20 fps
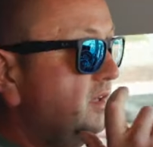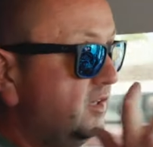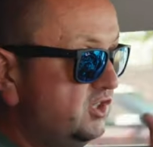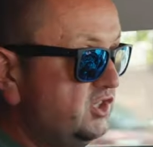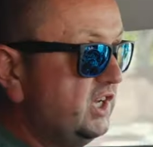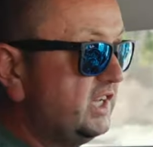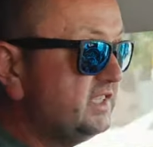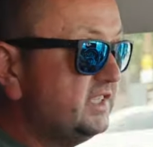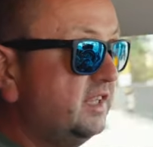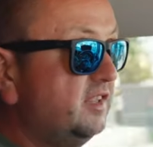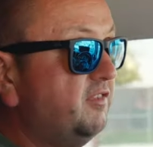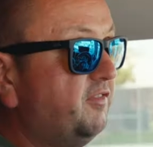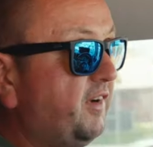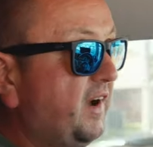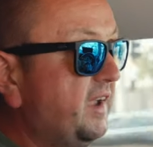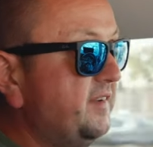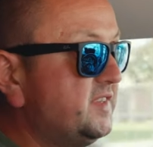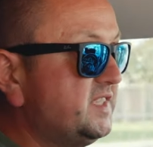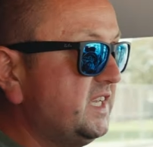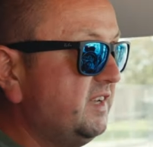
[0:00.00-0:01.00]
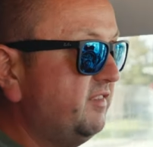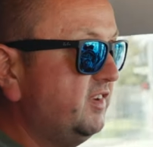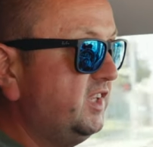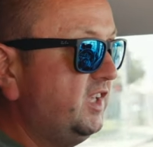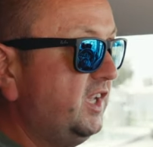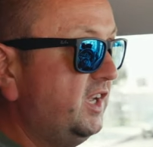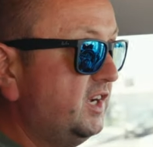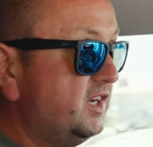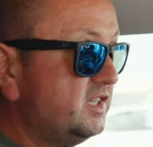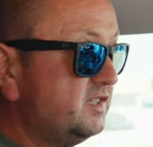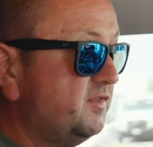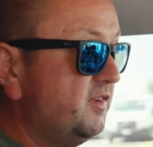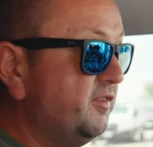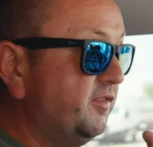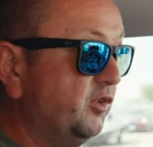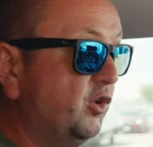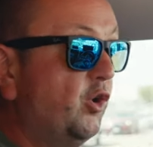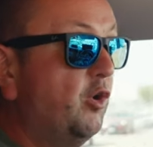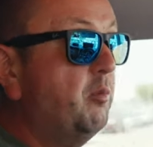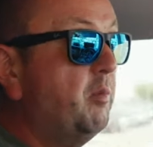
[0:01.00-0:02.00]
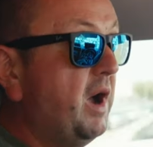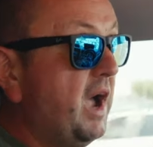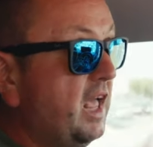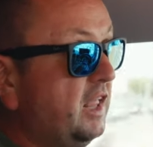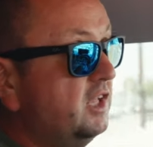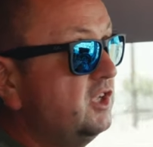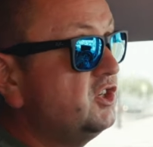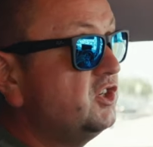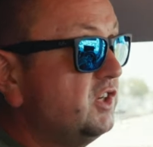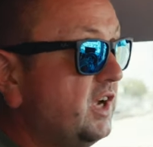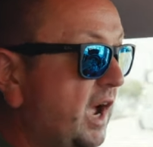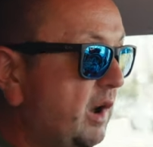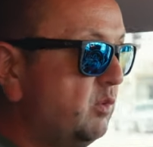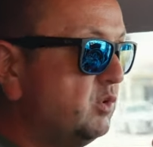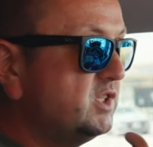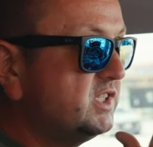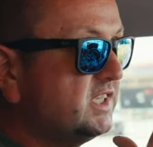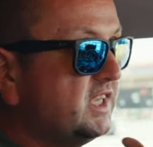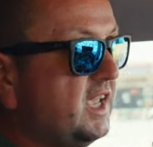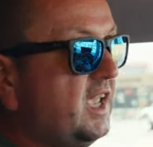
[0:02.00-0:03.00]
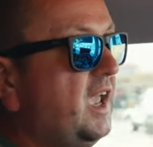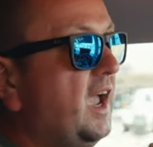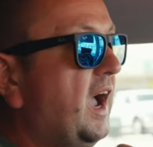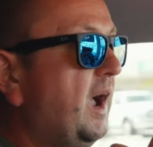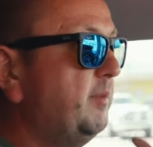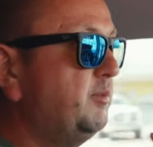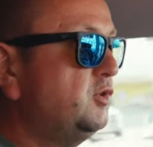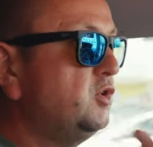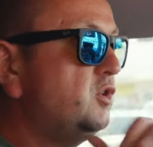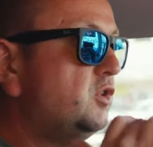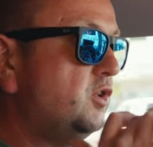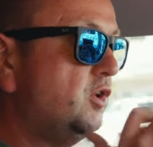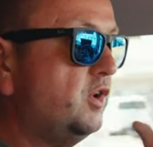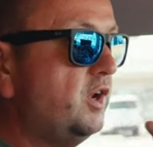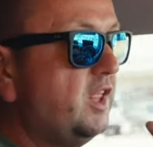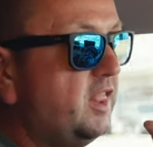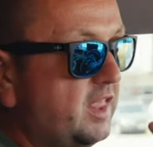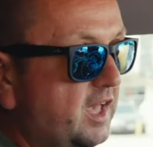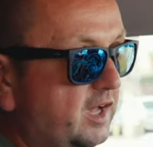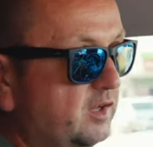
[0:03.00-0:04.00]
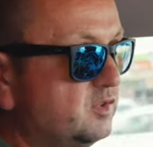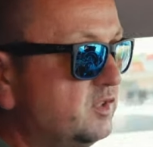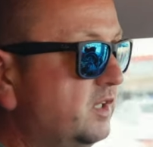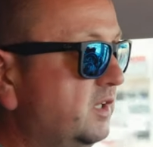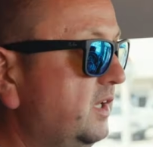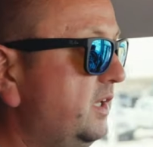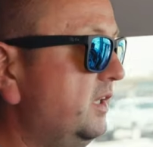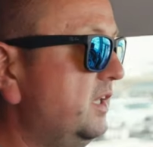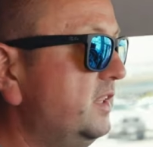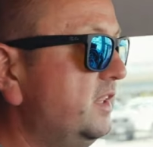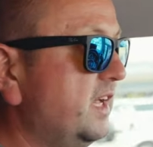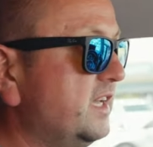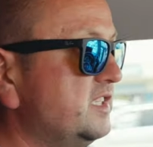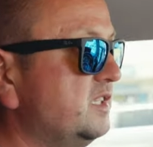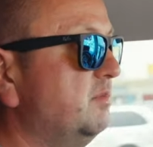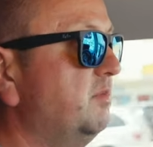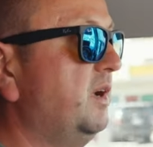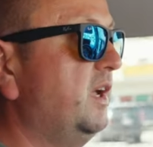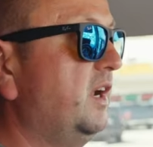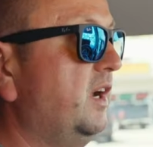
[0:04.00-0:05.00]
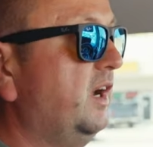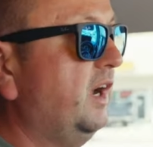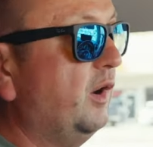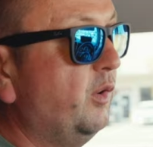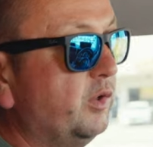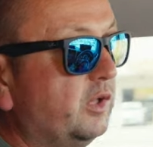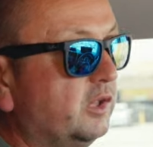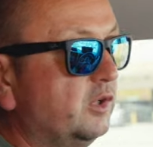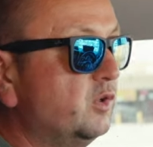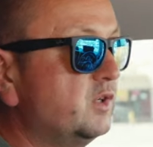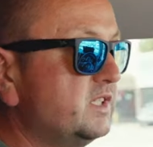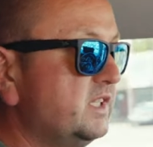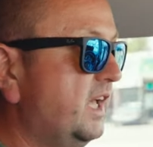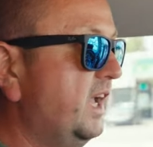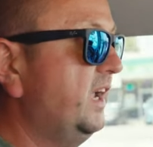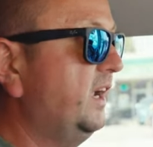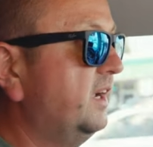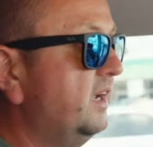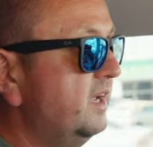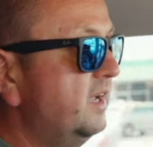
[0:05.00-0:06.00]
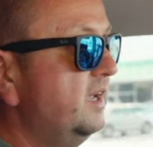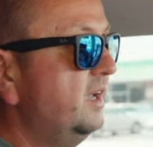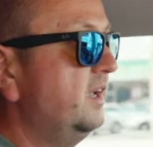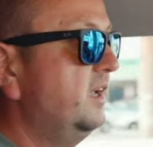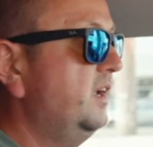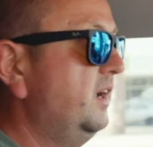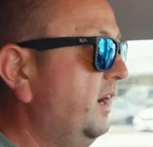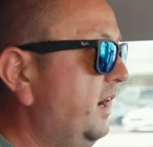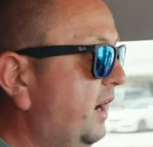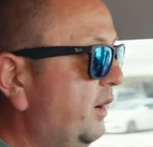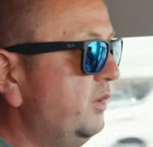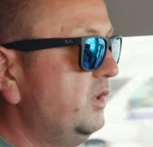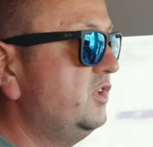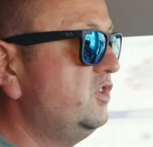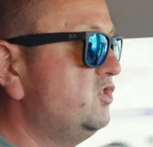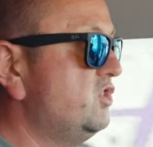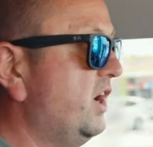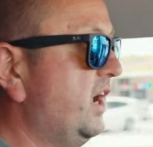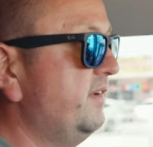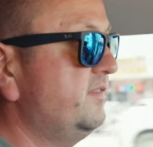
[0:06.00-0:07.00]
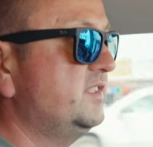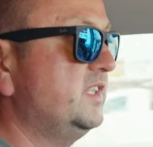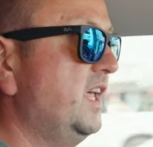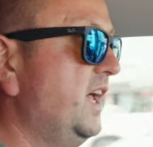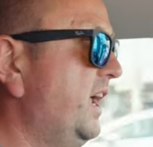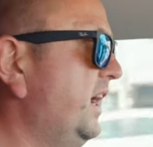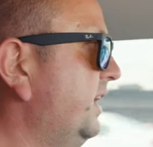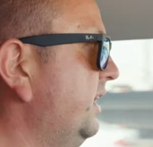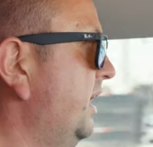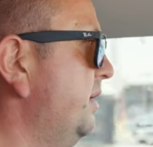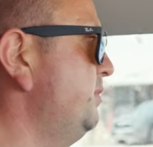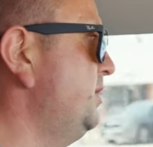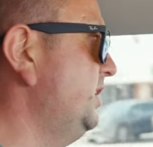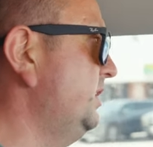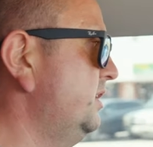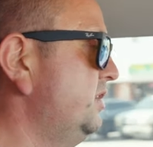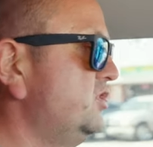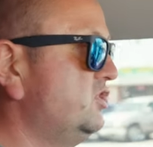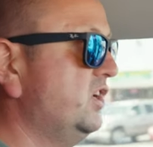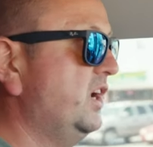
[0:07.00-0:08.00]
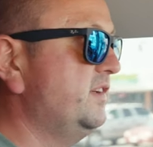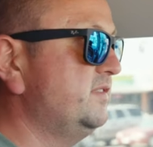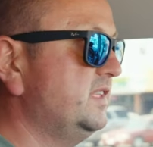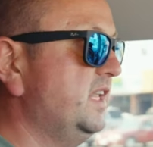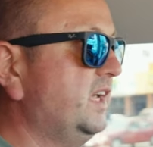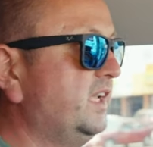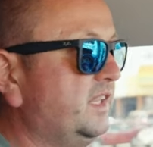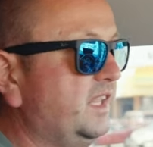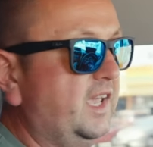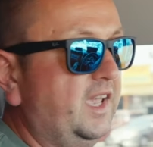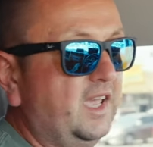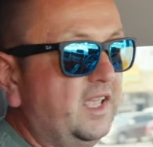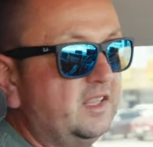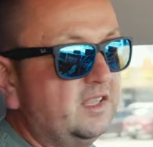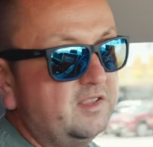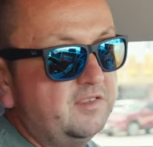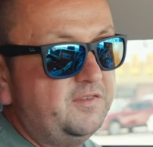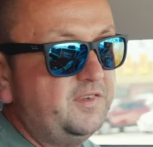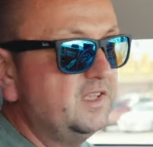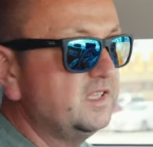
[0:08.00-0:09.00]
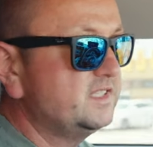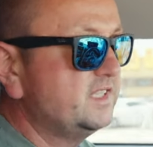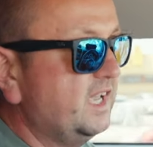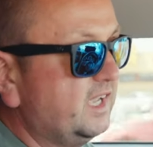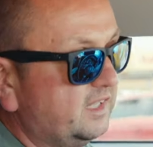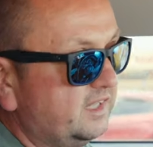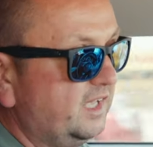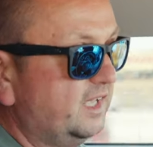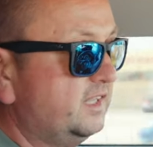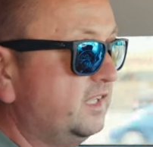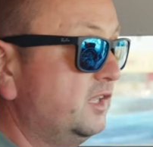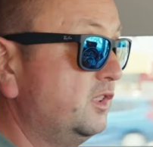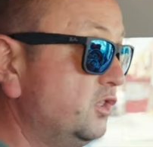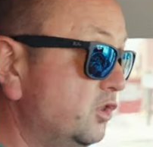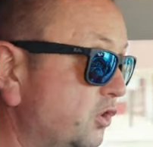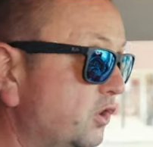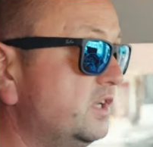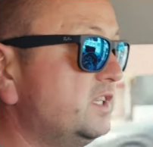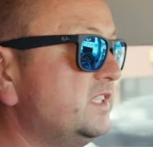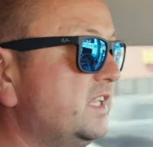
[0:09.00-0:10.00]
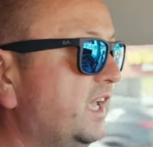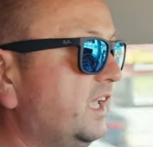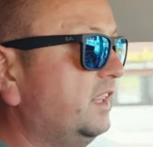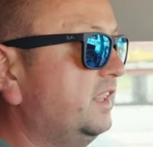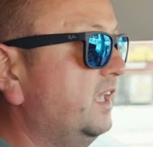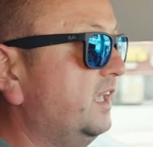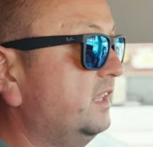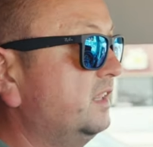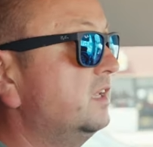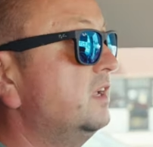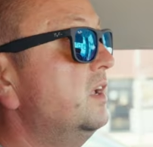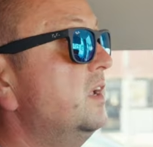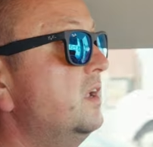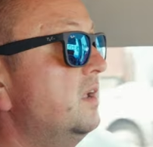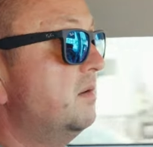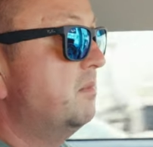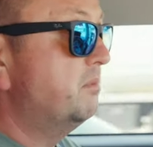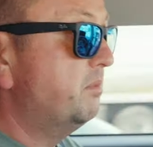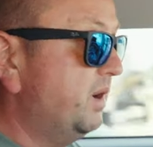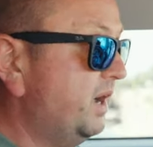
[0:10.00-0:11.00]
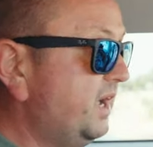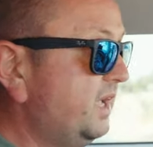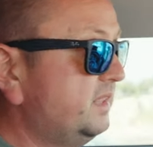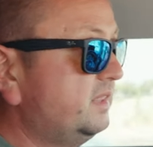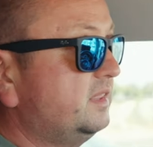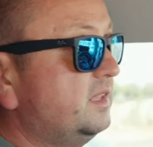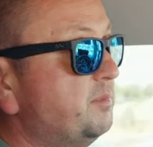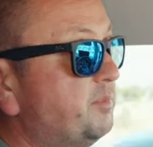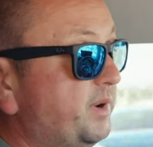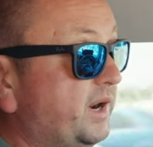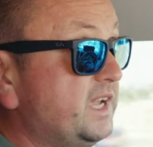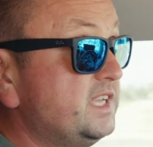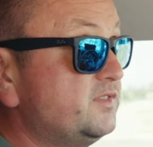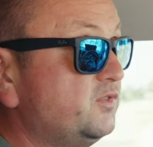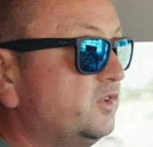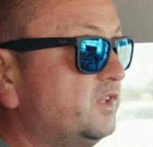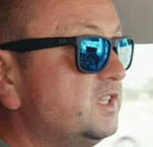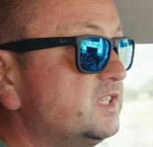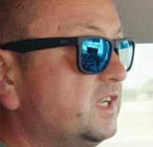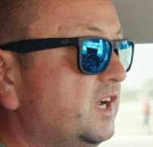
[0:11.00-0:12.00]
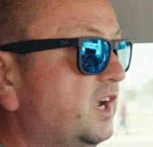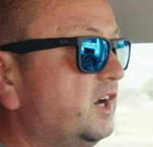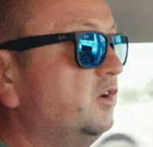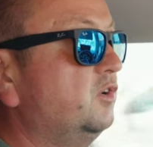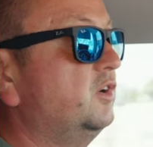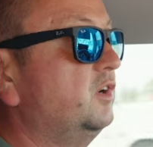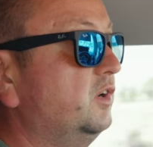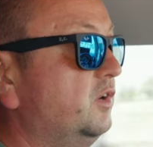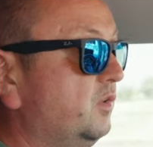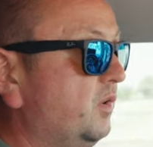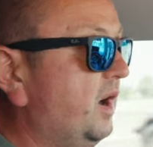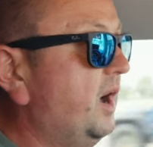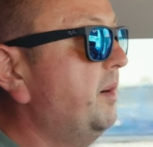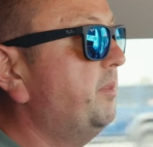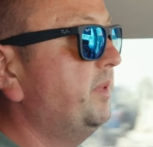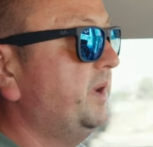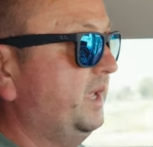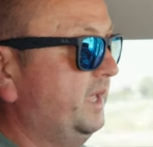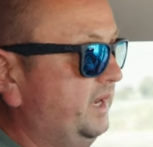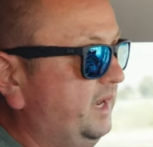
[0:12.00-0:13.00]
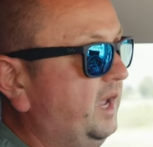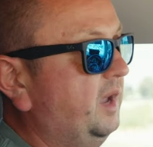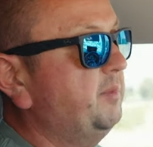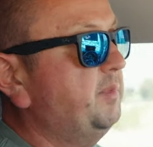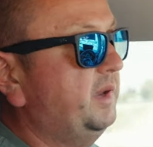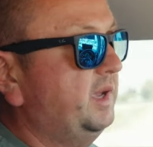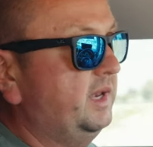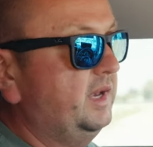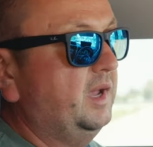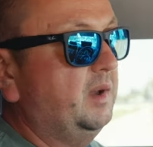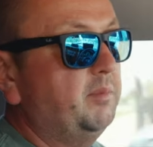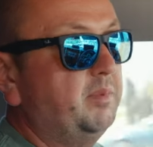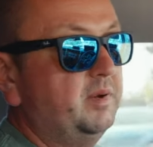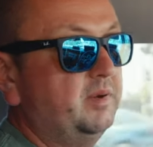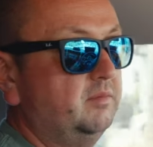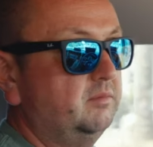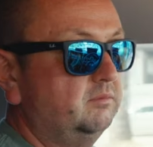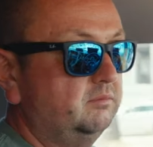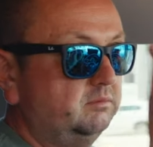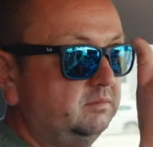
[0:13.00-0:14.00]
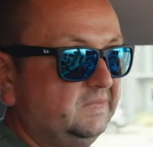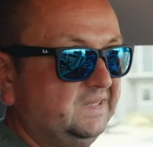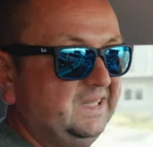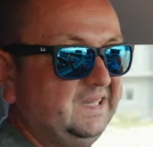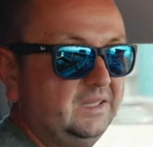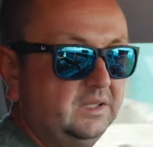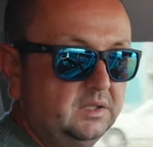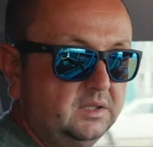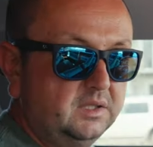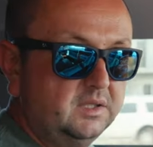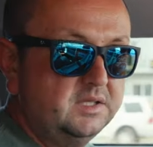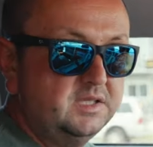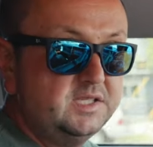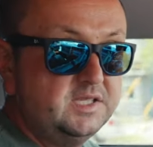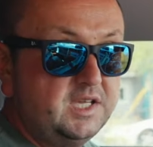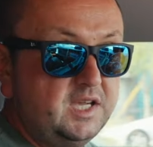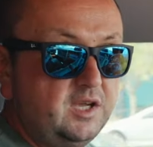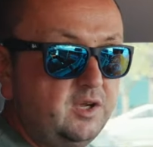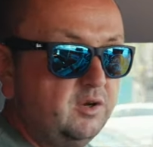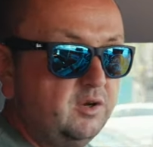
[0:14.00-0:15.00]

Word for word: just in the five seven years with low mileage i would say up to 30,000 and it doesn't matter how it looks like how it drives like i mean it drives like that it feels like that and noise like that but the price for this car gonna go up and up and up. See